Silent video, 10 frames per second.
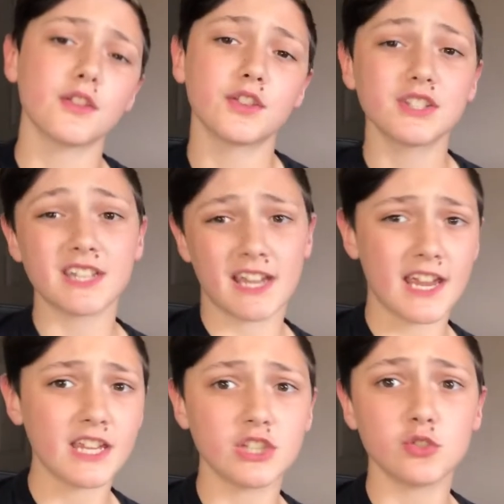The
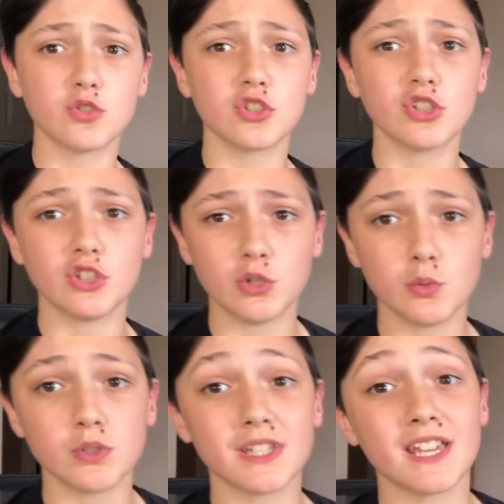tank you should
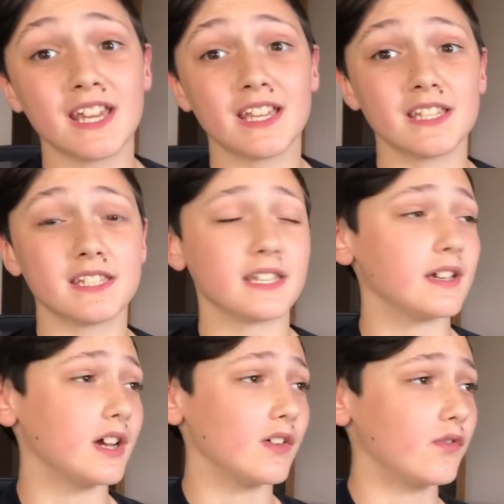use is
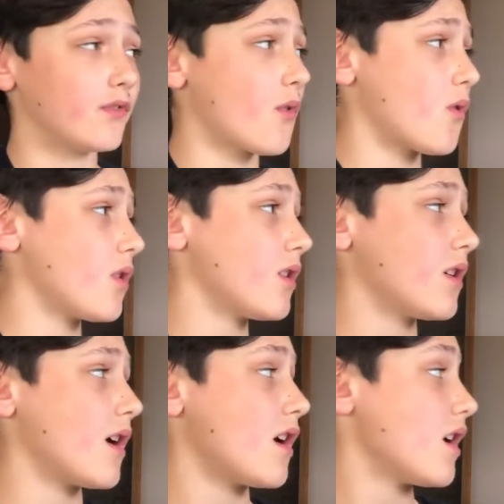
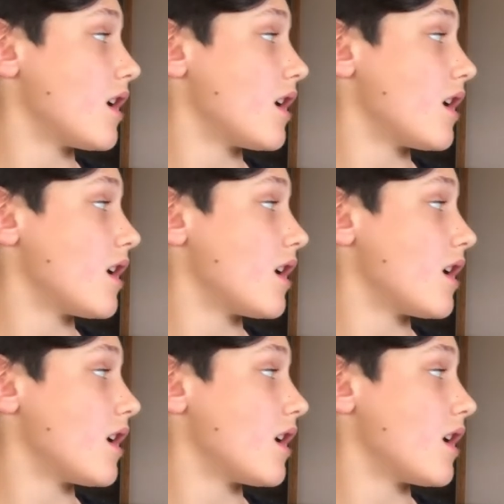for